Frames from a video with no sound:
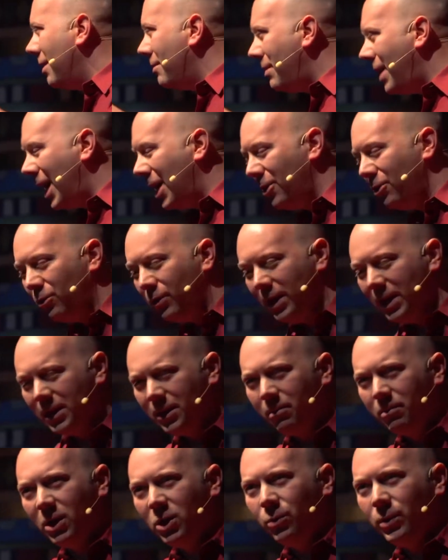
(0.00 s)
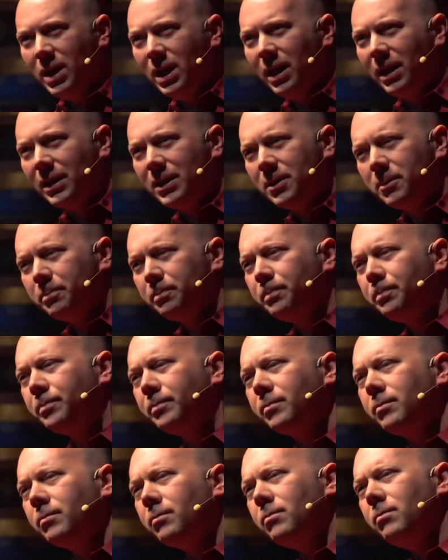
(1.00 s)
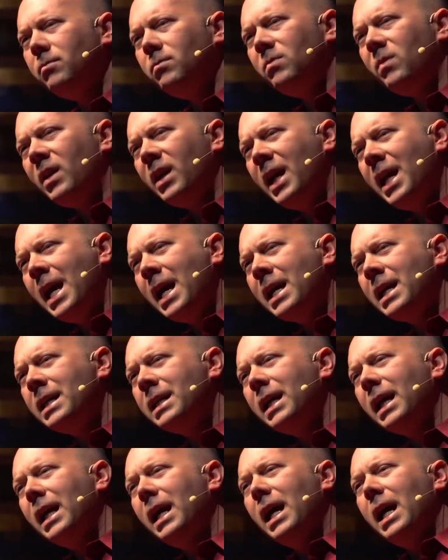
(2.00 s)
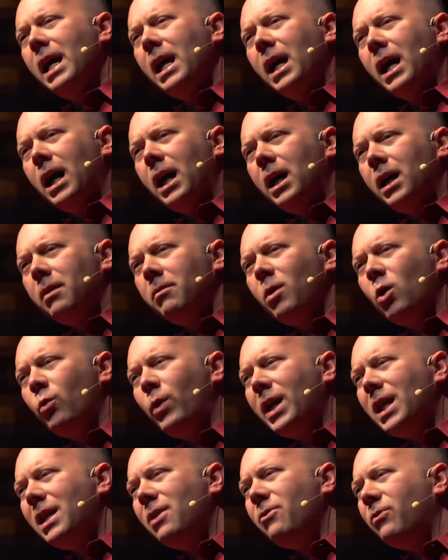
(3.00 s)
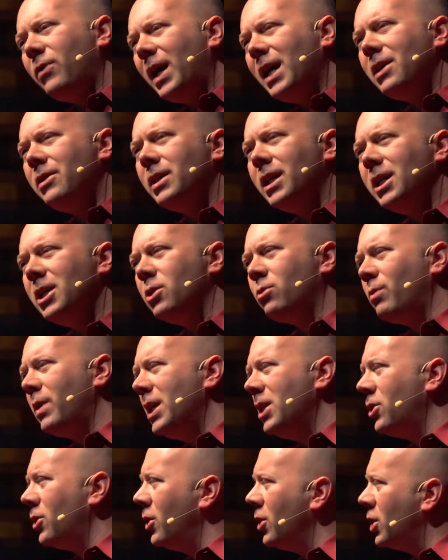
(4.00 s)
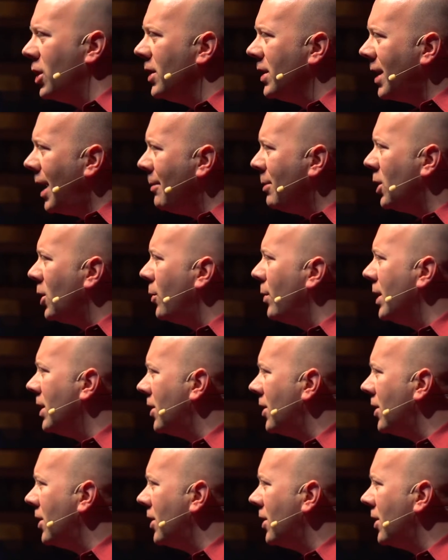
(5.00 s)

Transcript: boundaries between us. And um, what he found in his research, and subsequent